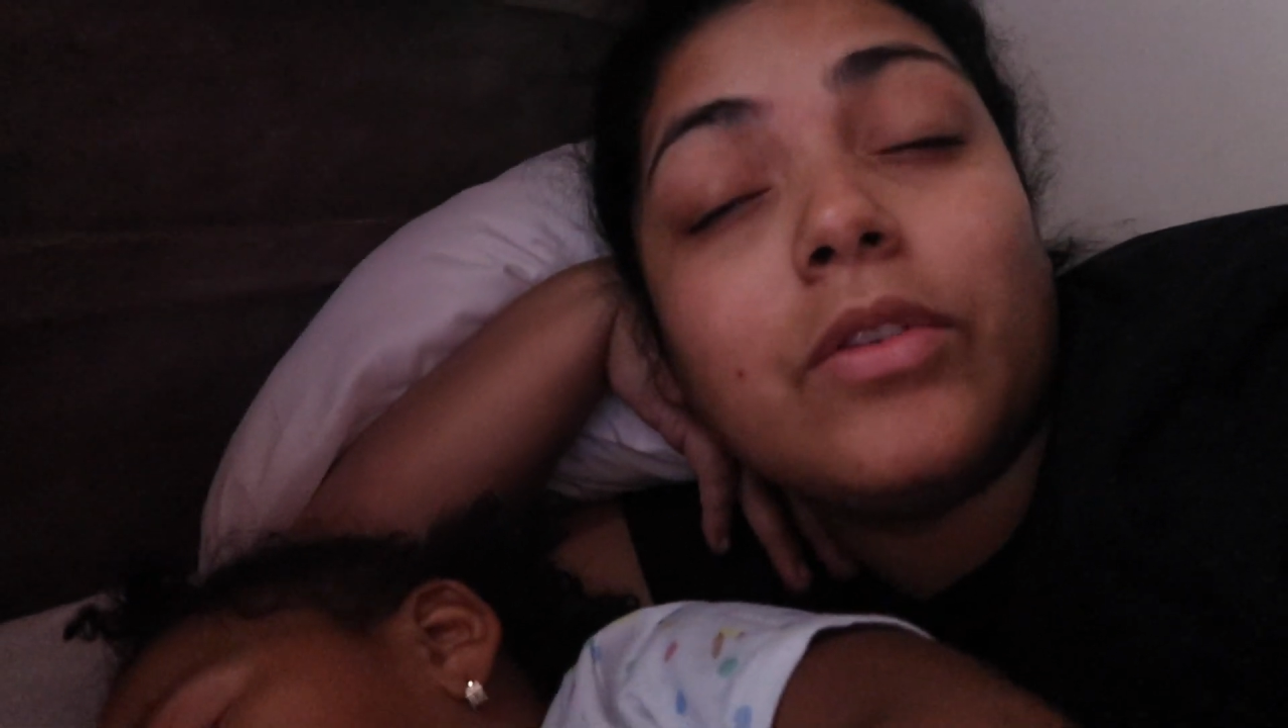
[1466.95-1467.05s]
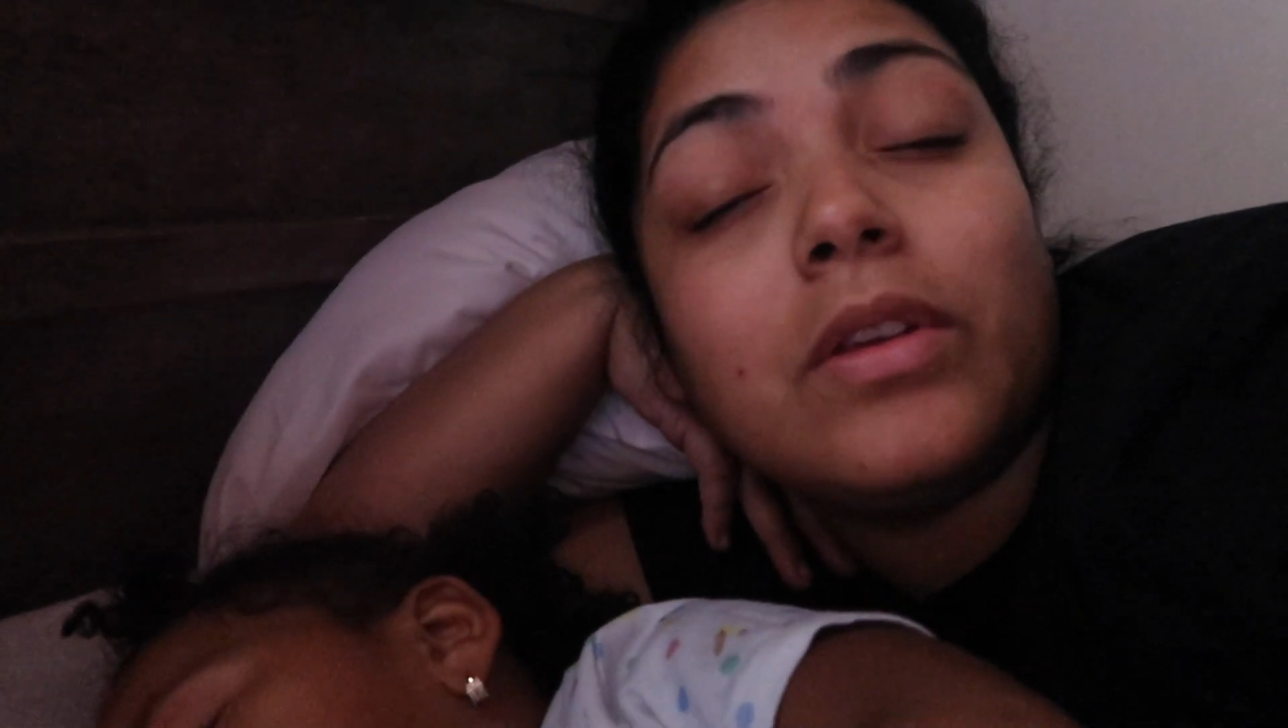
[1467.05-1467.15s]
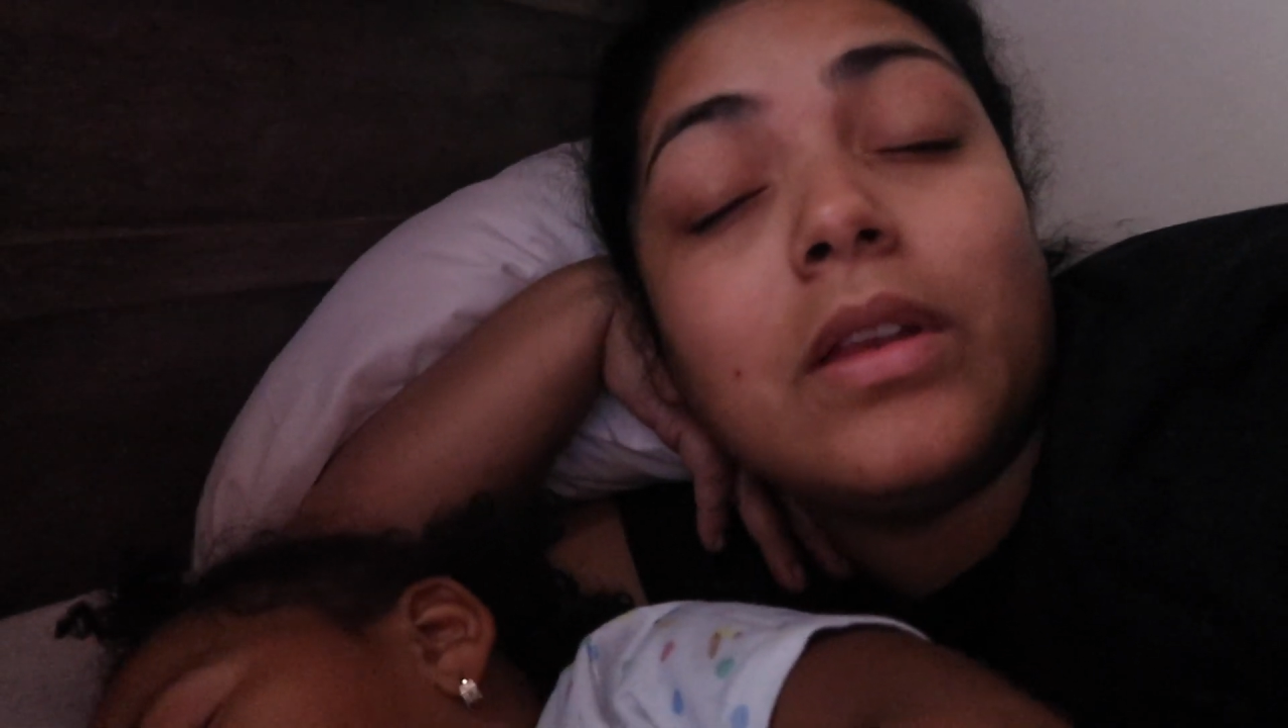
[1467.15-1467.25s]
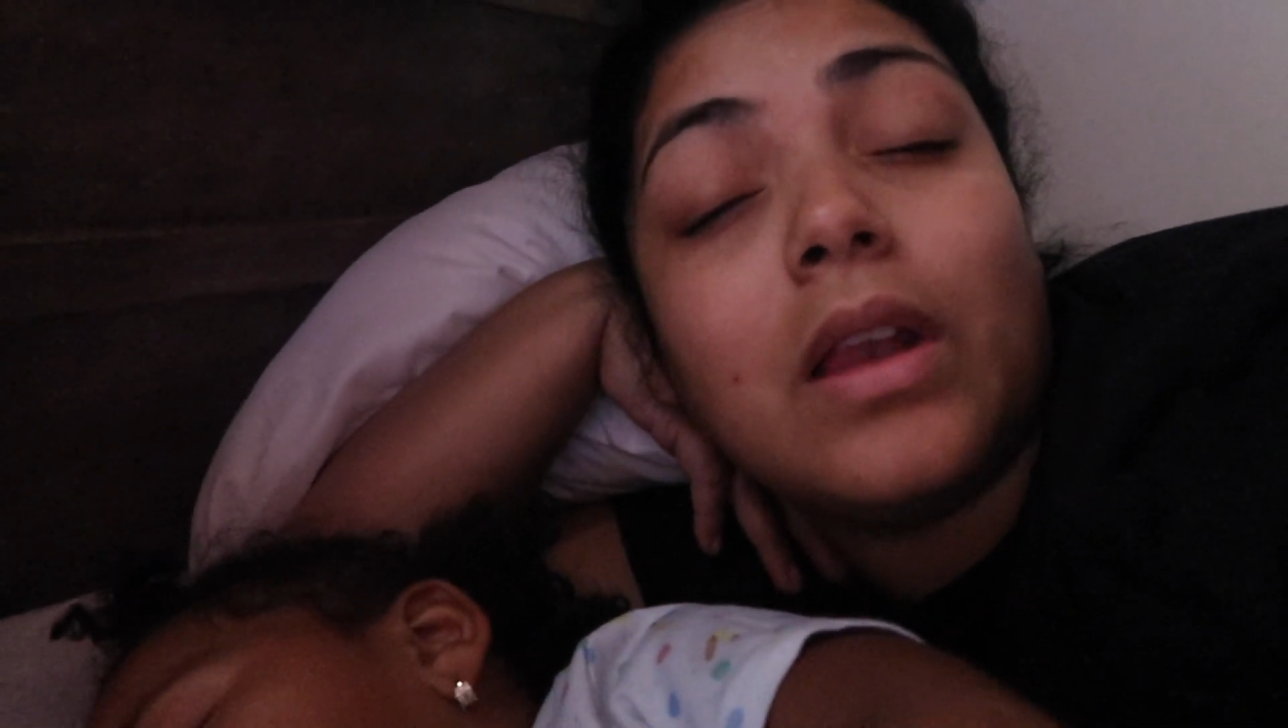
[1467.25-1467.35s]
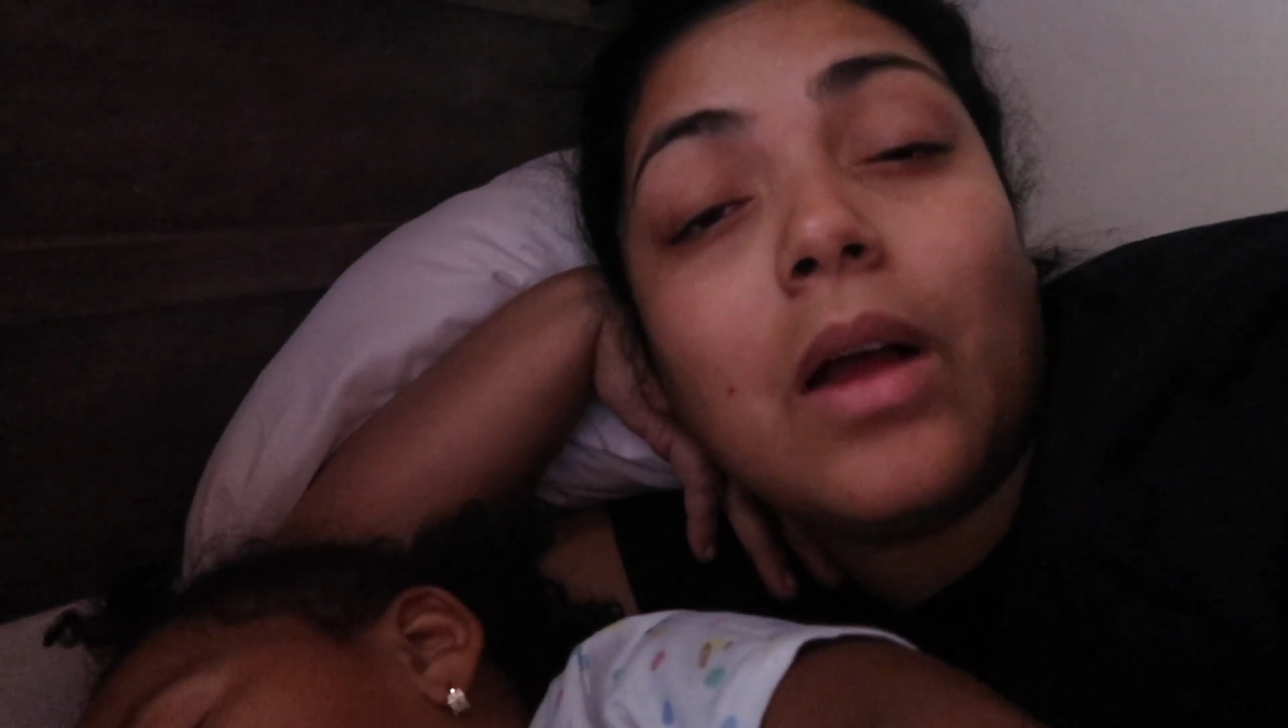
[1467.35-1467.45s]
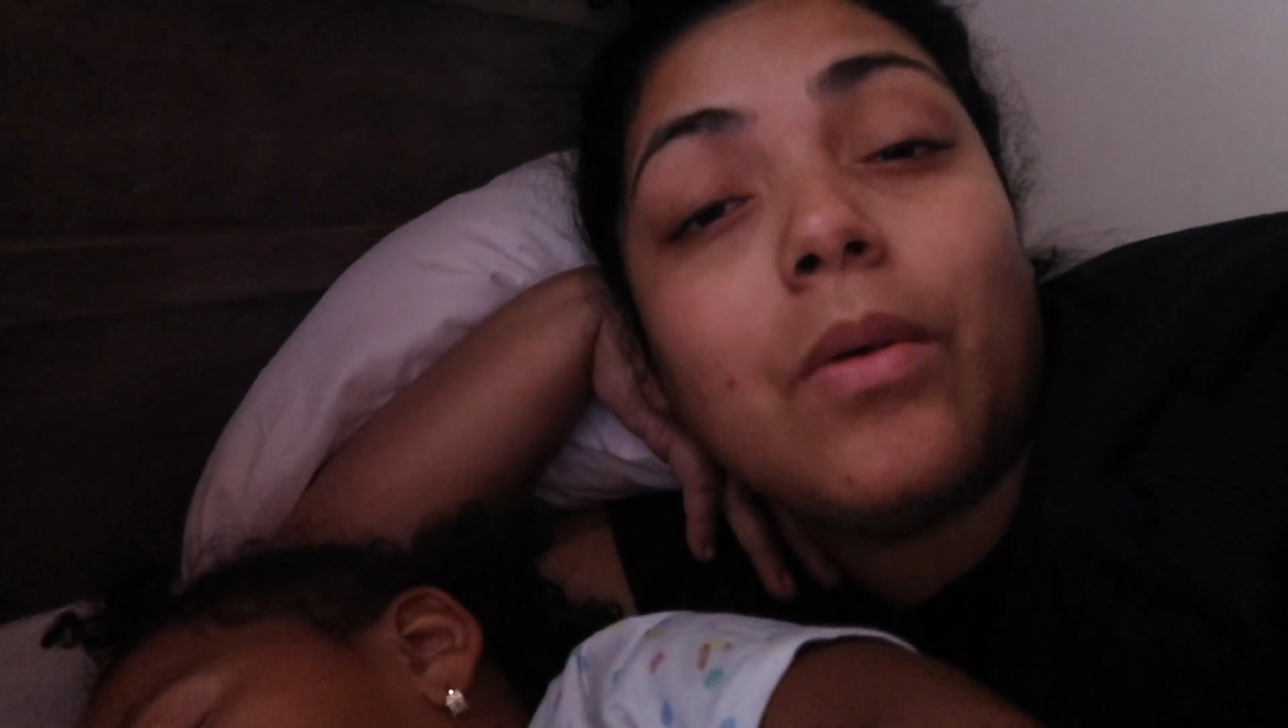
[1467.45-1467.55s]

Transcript: but she did not